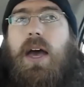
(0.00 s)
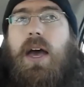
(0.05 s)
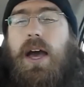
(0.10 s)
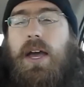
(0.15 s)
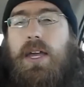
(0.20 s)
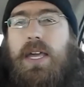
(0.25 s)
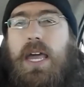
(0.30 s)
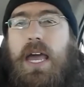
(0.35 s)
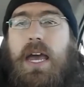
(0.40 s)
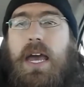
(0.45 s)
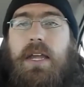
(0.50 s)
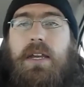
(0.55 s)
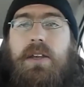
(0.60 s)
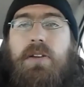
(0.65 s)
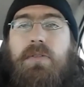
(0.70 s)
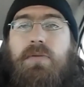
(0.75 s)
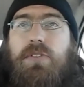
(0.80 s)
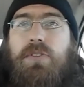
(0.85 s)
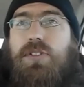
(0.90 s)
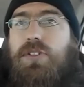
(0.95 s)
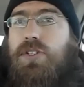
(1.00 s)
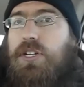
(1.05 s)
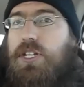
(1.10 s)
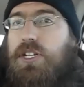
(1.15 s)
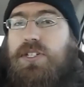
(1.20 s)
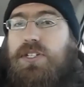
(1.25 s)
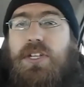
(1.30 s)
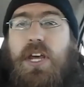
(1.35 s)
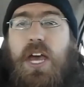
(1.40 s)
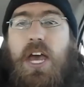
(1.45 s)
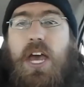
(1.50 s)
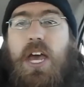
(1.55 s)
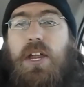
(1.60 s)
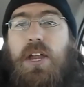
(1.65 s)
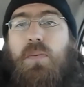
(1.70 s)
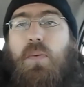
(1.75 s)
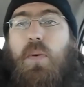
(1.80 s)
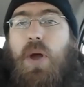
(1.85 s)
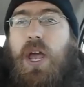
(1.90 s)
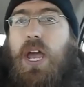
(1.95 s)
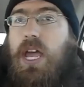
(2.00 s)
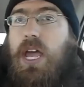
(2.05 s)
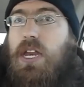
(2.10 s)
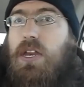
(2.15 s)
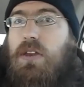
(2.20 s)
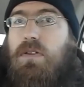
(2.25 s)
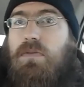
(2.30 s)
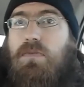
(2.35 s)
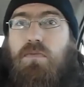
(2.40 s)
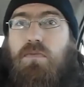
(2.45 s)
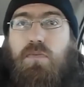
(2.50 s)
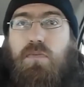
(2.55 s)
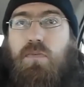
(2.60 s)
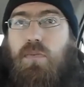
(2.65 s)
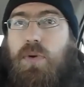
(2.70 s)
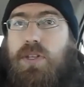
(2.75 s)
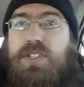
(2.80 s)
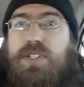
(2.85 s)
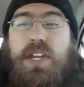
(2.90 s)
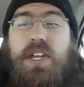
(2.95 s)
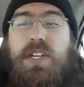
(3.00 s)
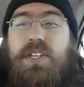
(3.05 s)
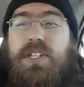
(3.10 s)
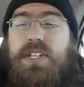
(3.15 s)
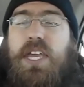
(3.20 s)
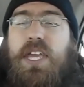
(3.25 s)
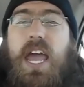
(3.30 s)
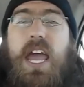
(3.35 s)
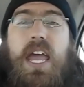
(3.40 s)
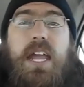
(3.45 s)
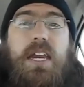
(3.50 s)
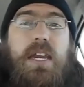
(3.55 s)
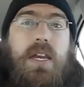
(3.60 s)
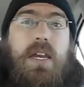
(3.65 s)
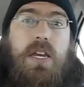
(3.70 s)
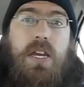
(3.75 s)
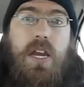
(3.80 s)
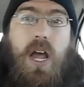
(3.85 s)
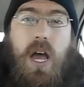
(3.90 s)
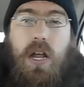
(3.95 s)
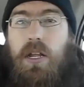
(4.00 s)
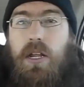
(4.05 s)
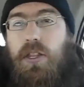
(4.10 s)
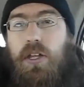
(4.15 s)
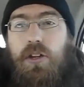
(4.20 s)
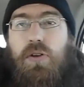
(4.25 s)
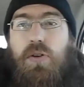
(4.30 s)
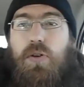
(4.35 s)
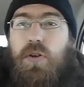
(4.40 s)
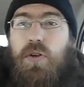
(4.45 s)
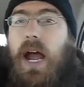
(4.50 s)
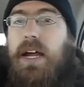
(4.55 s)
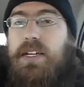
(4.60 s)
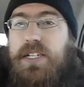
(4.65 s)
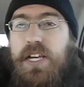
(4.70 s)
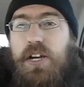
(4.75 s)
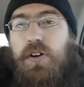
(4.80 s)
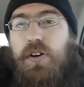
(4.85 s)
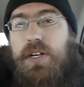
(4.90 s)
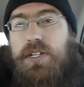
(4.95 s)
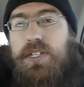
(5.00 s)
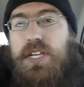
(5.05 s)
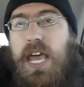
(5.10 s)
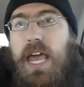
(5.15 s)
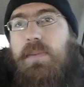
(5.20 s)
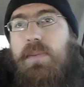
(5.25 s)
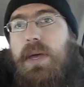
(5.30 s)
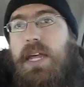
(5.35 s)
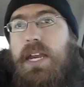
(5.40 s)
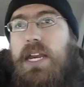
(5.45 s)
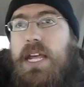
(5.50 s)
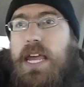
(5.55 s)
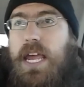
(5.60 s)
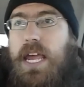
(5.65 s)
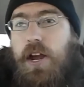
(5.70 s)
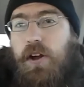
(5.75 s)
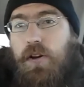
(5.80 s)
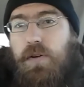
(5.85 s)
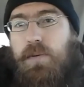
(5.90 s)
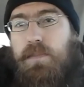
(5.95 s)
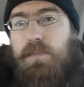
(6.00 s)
Again, she said when with Citizen Kane, none of the new Criterions came in here.